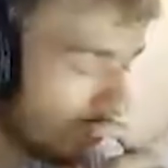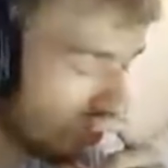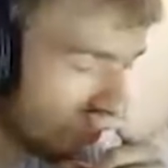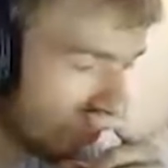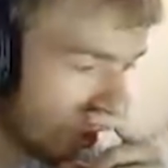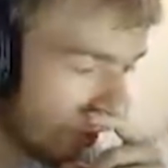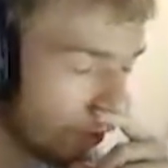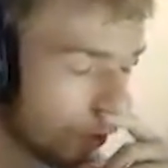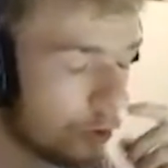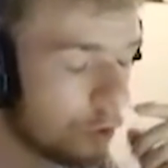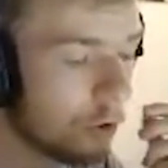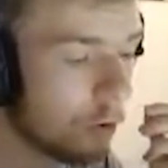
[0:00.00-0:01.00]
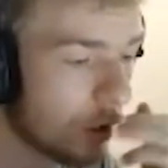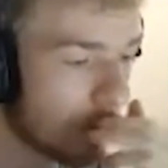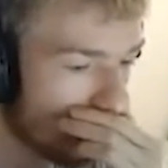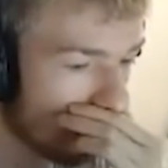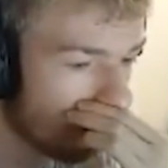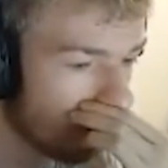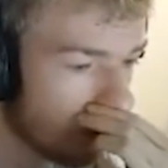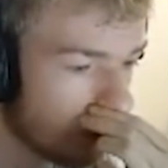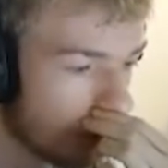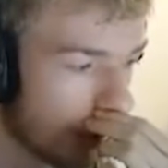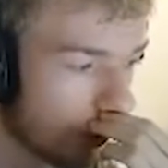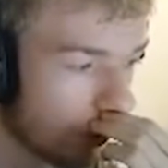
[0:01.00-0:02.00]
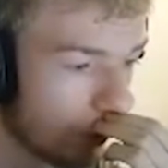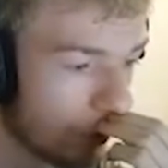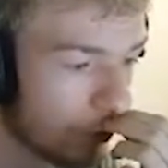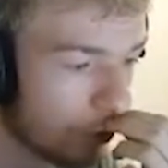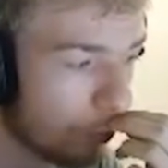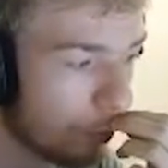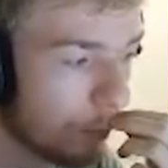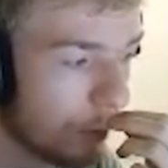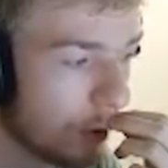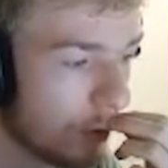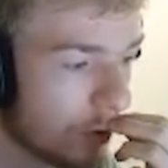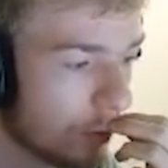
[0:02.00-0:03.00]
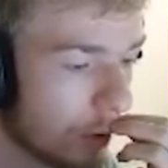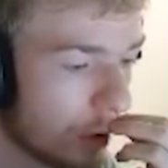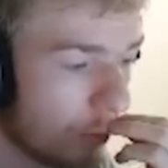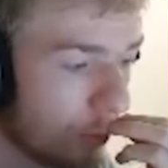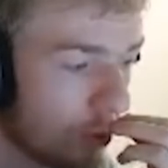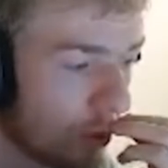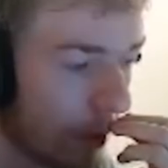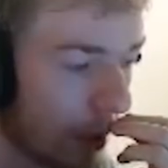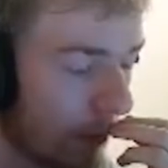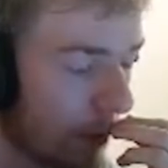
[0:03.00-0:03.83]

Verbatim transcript: you need to take it more surgical because like we just died to these stupid peaks and we keep losing man